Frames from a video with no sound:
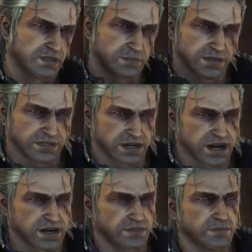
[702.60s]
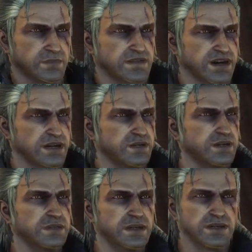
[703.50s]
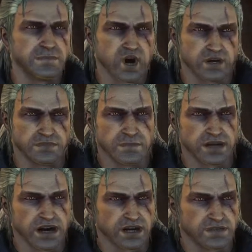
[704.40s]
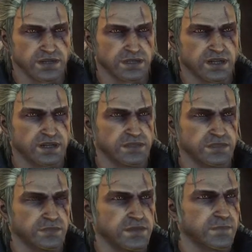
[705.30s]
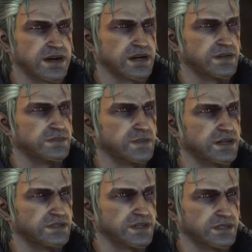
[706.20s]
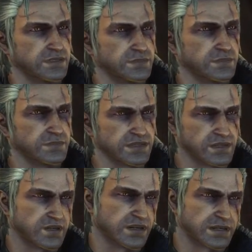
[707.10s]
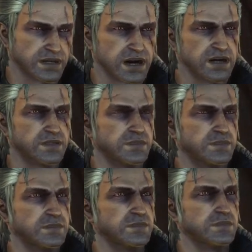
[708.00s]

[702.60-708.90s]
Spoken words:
he could be saved, provided we cut him off from the heart of the curse, the Battle of Spectres. It's the weakest link.